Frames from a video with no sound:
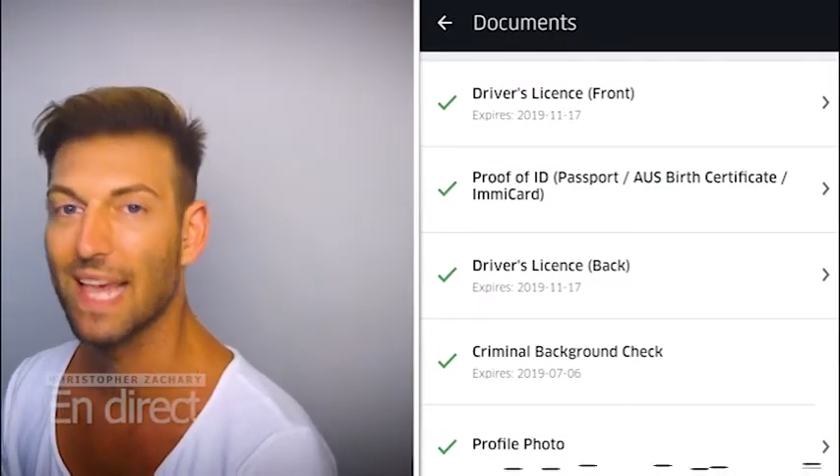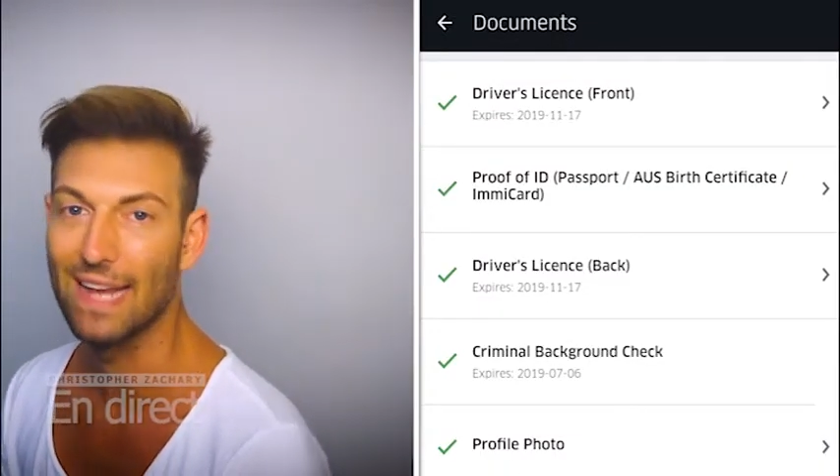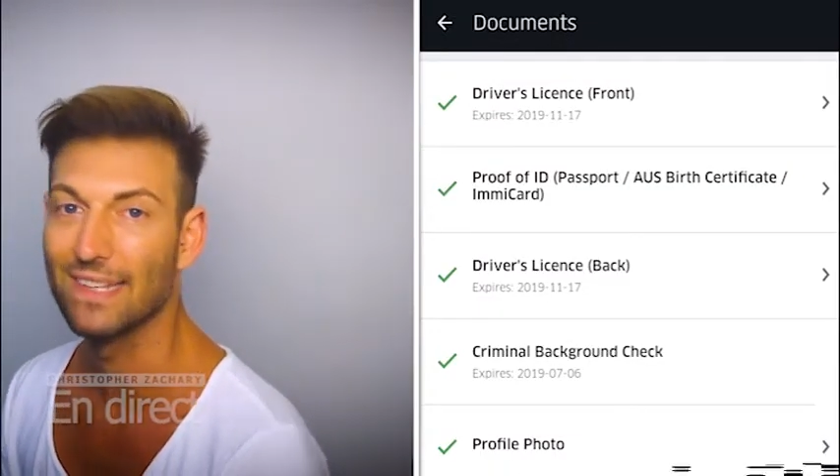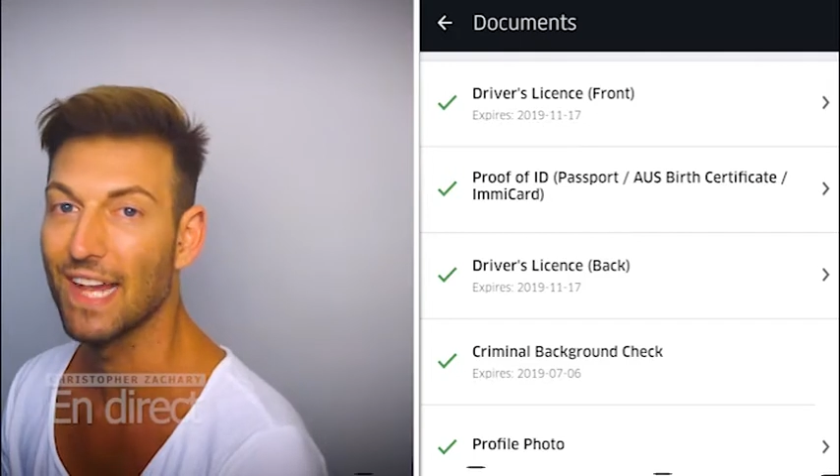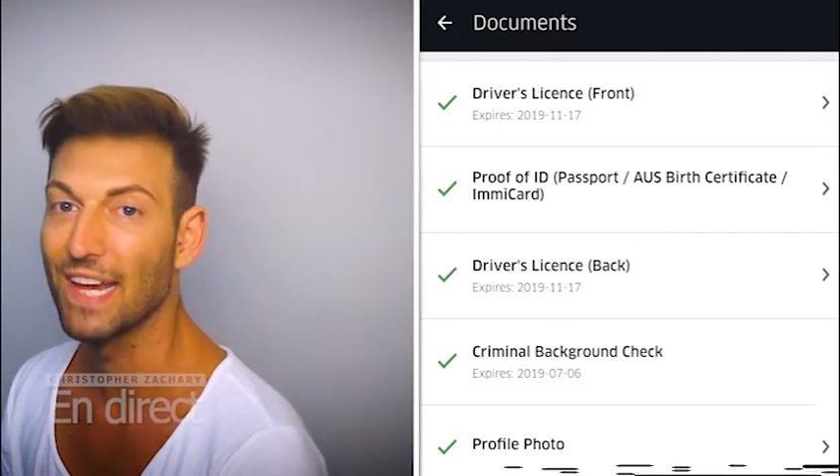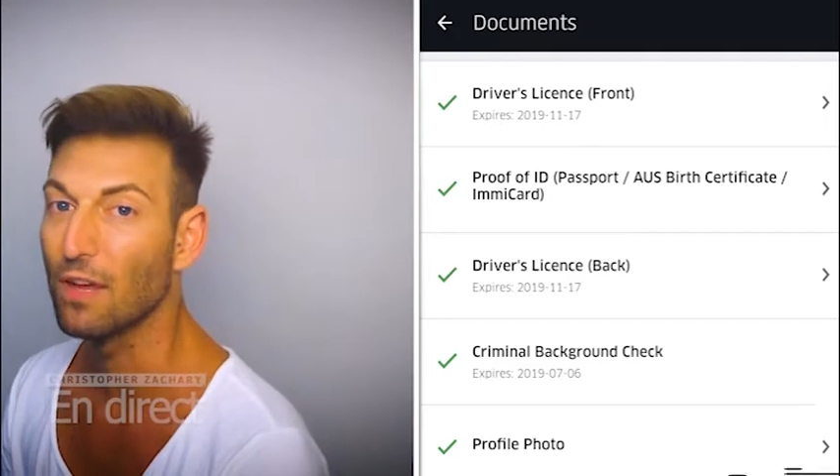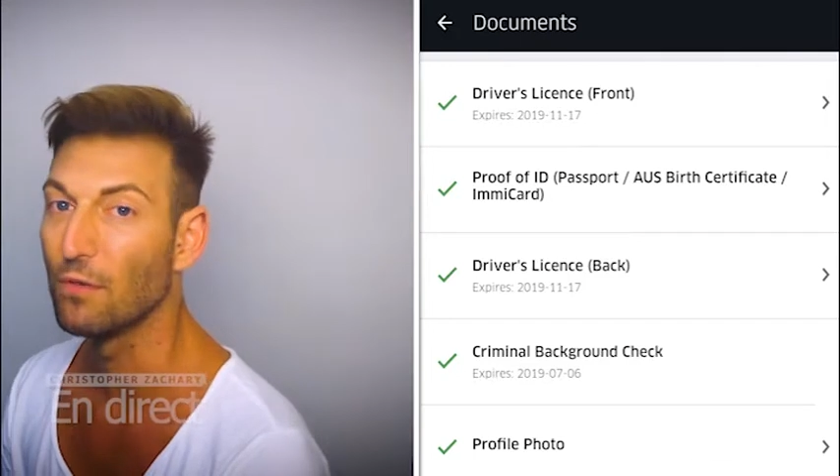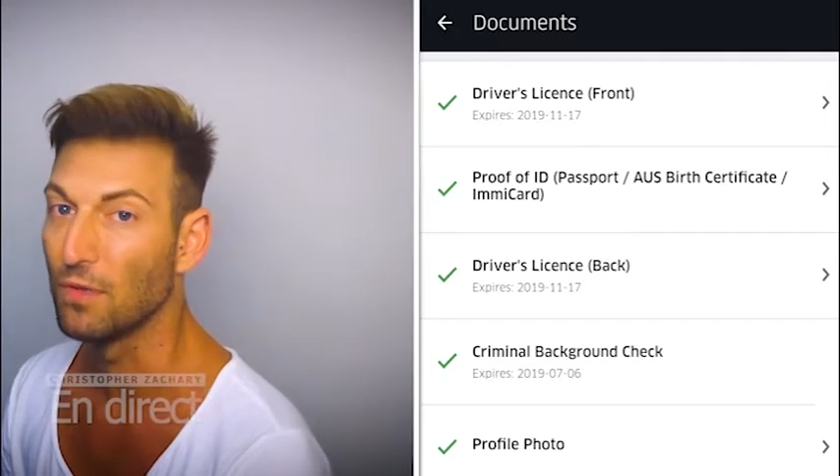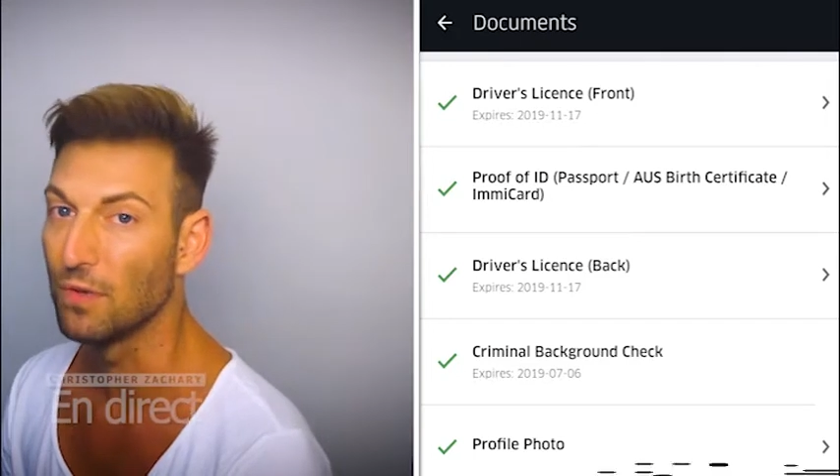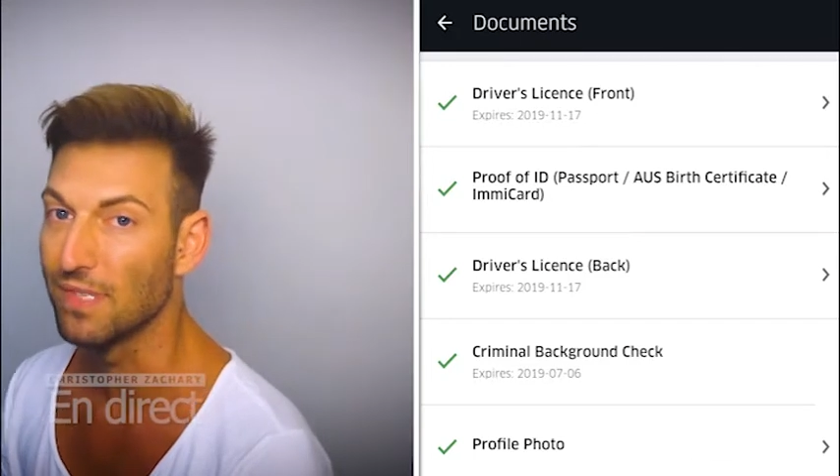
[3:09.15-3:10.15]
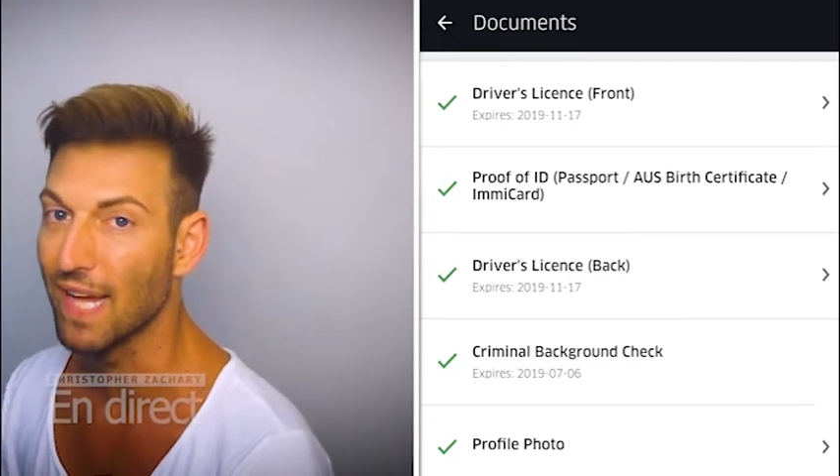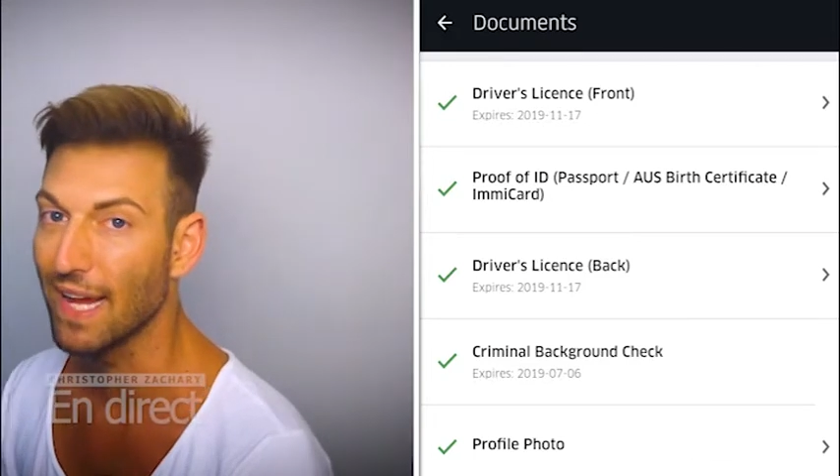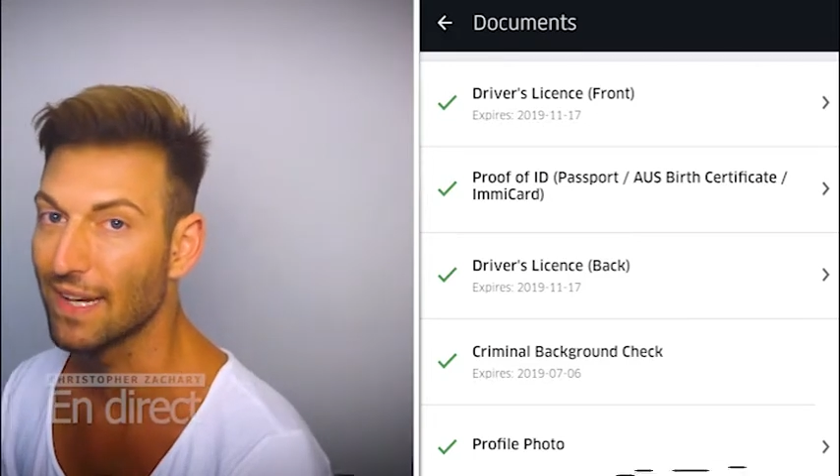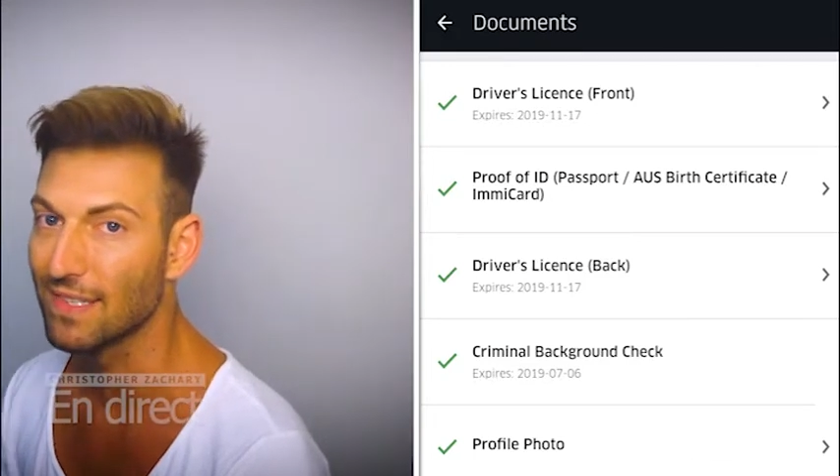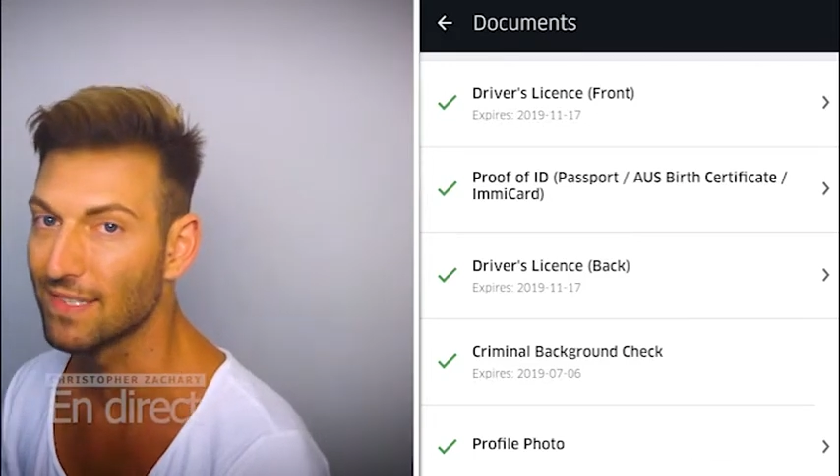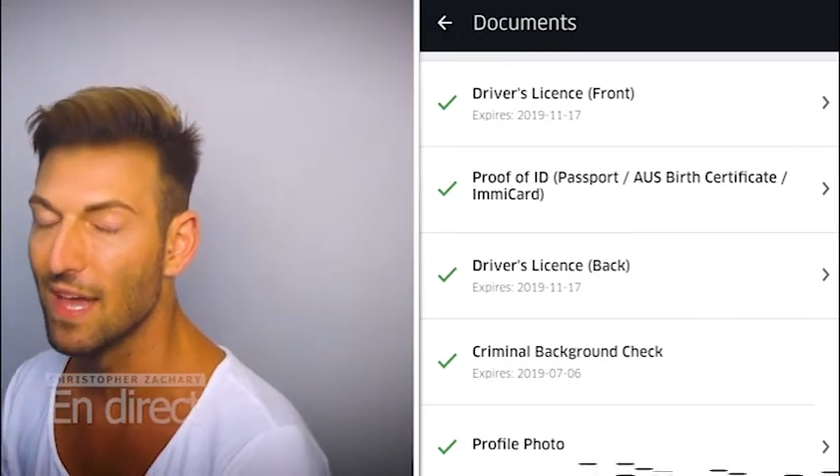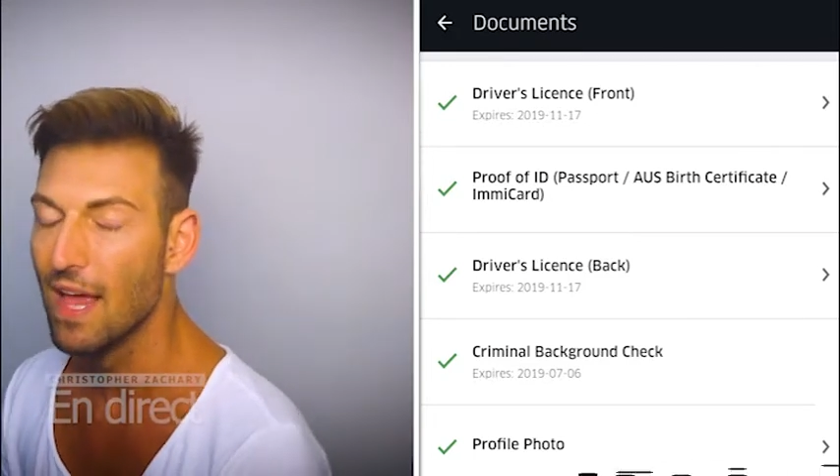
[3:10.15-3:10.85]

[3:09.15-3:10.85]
can take a few days.